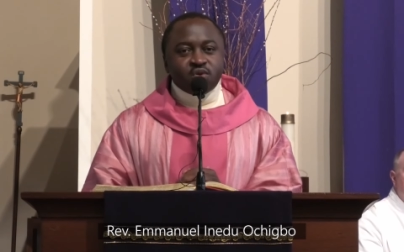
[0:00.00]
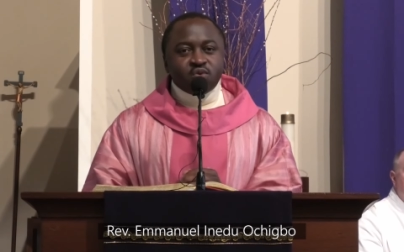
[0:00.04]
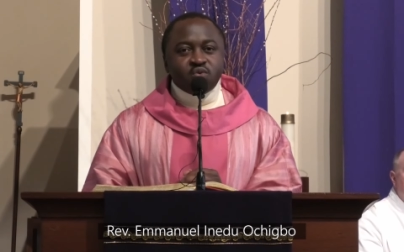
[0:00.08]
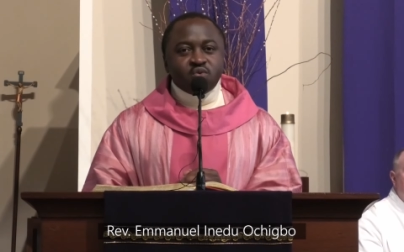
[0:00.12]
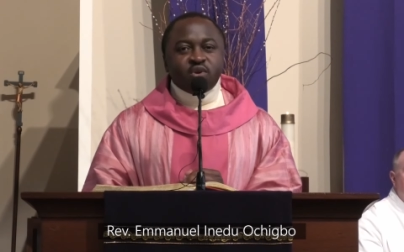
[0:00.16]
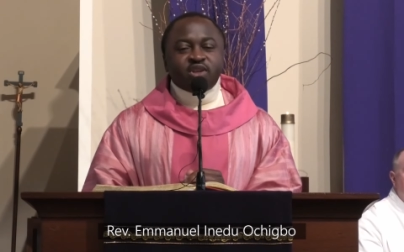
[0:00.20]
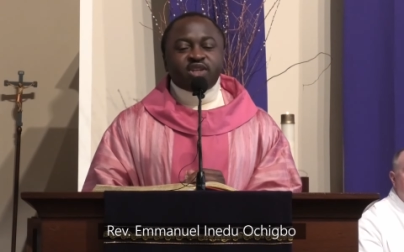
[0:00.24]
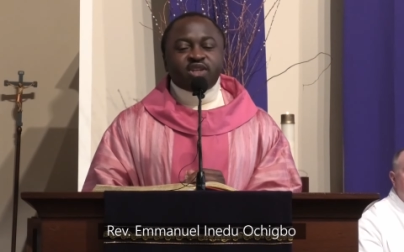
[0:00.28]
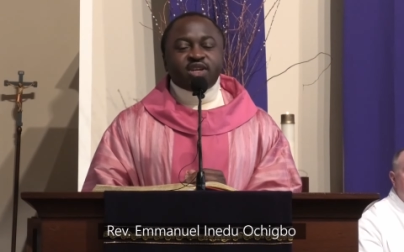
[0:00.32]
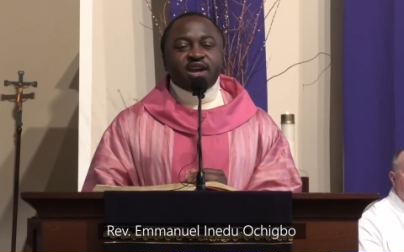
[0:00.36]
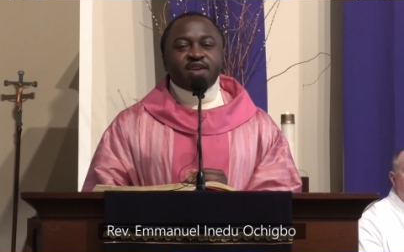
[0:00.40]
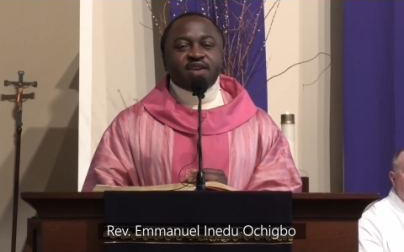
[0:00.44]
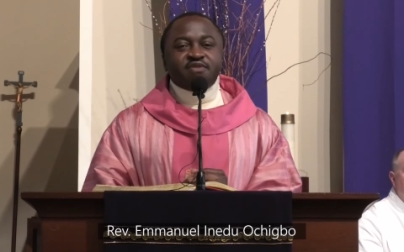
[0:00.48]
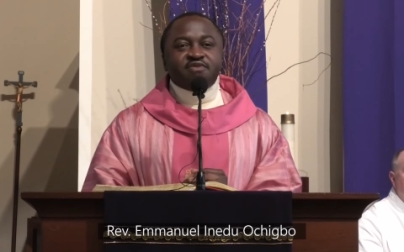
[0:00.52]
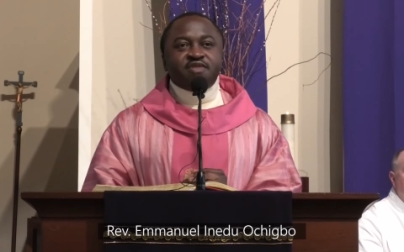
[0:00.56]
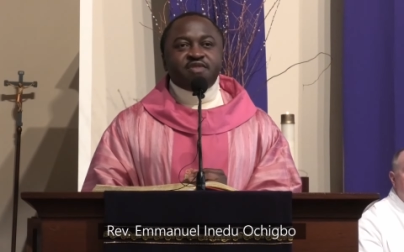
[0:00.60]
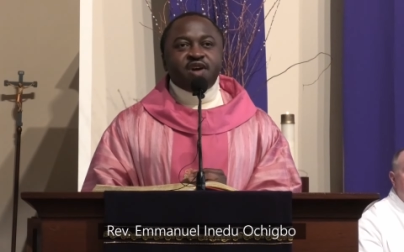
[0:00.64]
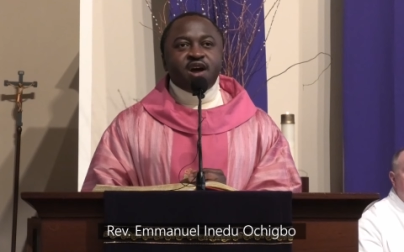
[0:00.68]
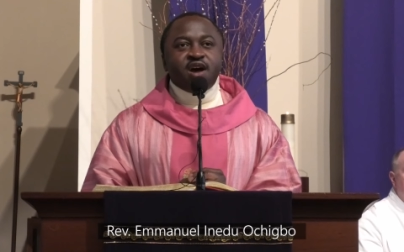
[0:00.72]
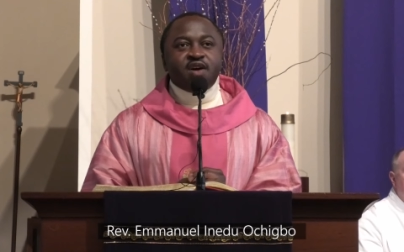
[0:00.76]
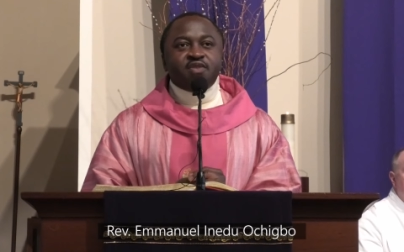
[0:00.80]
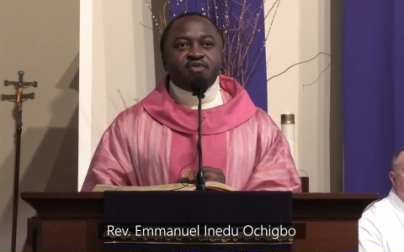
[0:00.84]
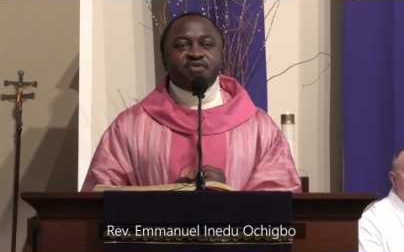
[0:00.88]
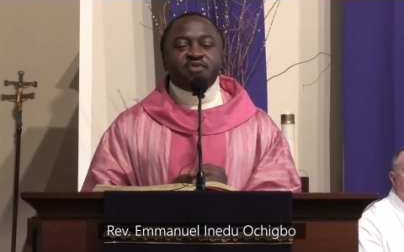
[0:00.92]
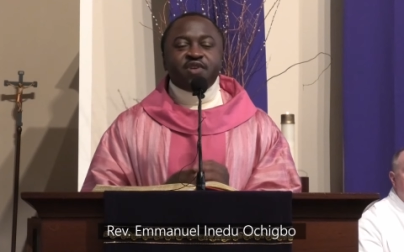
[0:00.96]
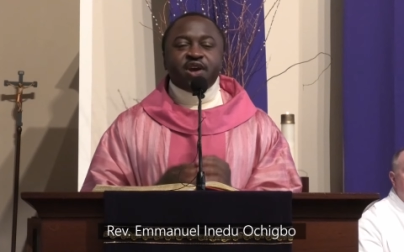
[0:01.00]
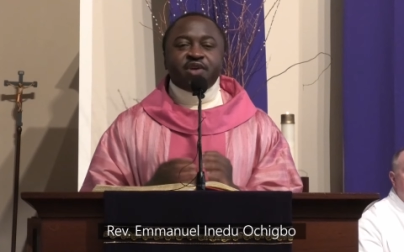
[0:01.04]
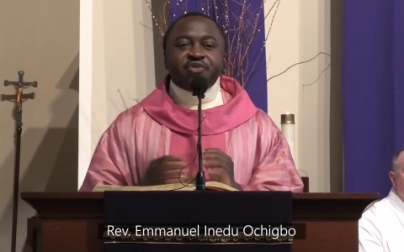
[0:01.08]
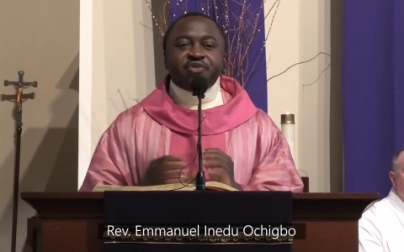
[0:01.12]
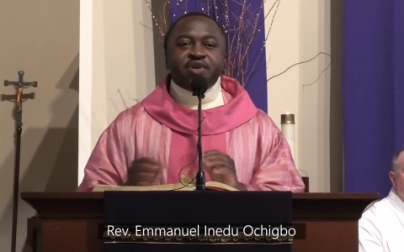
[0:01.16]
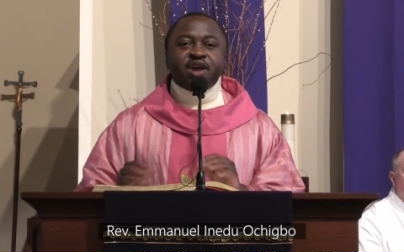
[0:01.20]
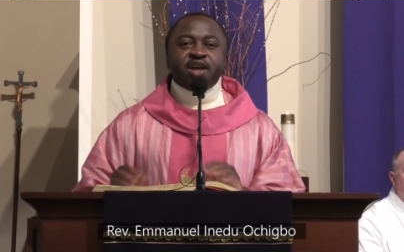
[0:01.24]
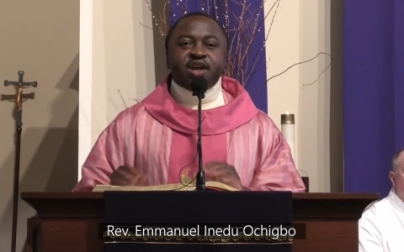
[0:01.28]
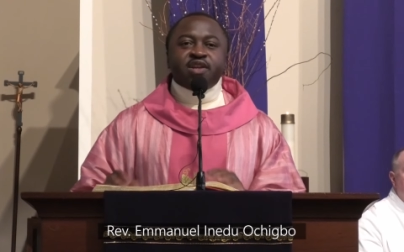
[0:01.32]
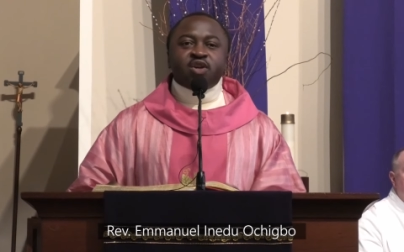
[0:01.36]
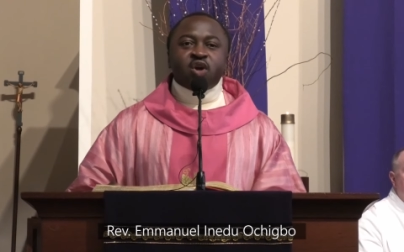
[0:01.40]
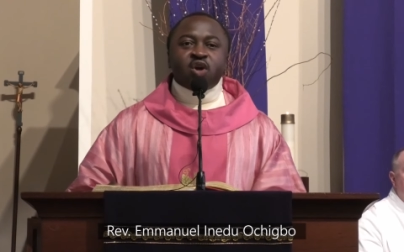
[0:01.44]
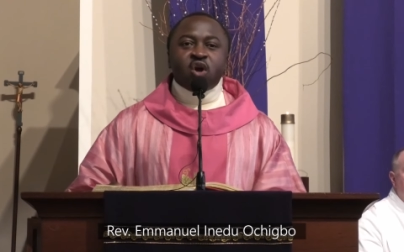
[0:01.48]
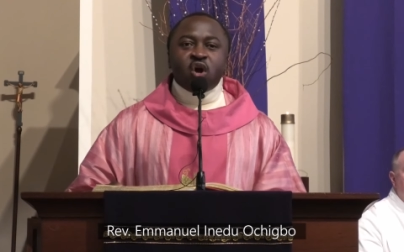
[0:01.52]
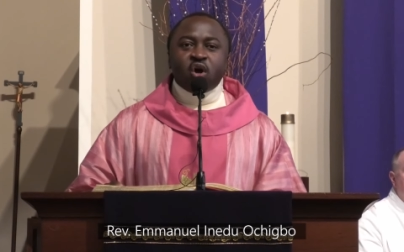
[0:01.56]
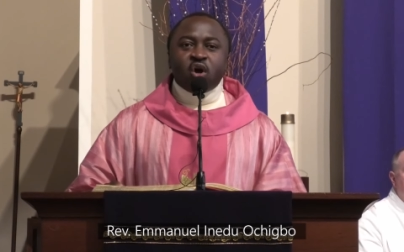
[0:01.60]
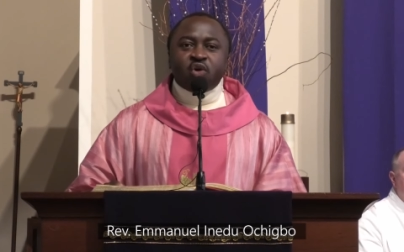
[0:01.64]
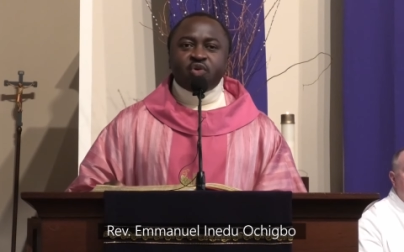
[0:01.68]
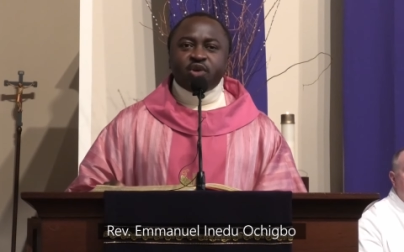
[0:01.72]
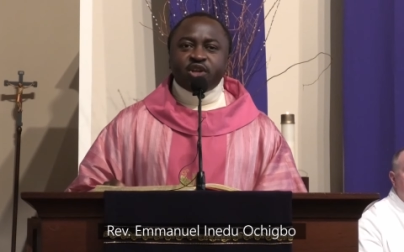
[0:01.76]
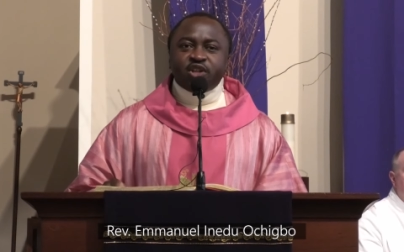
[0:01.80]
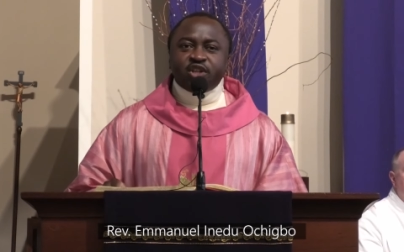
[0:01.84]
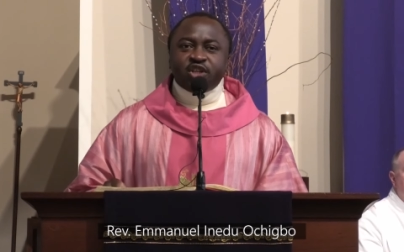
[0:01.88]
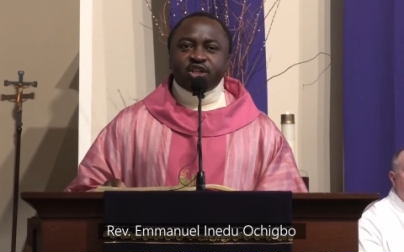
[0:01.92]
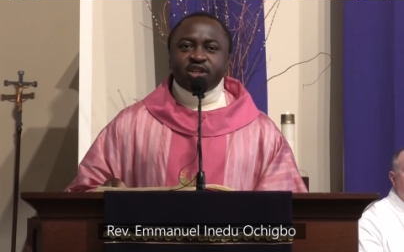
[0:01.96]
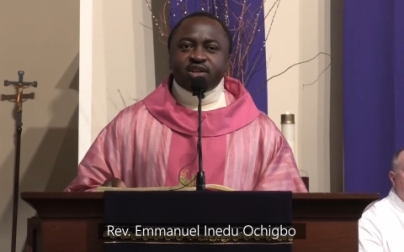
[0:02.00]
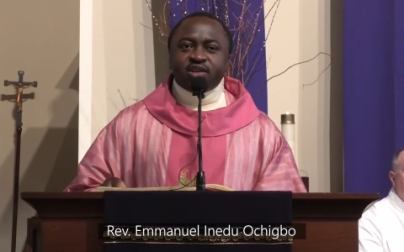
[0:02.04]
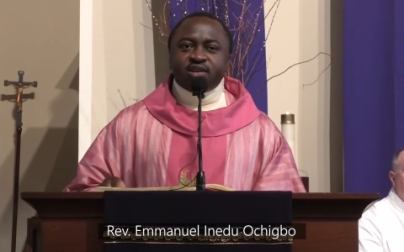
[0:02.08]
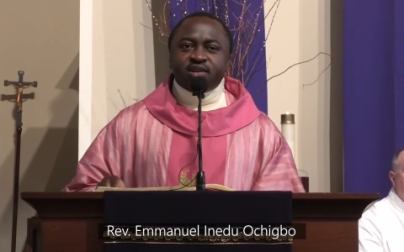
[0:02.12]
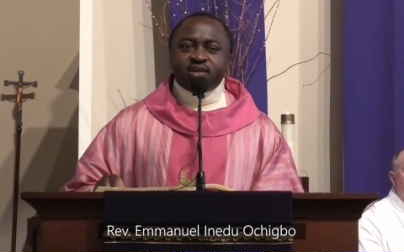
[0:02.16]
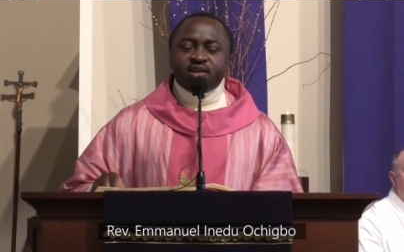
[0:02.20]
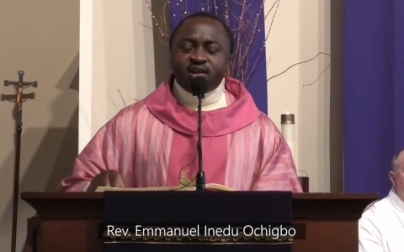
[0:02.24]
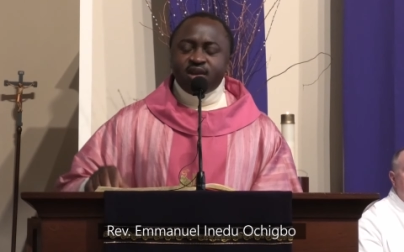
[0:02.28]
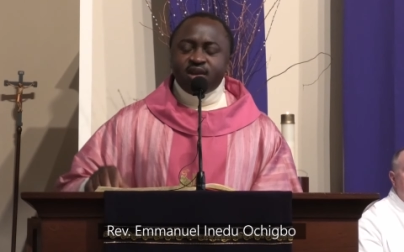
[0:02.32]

which I found very encouraging.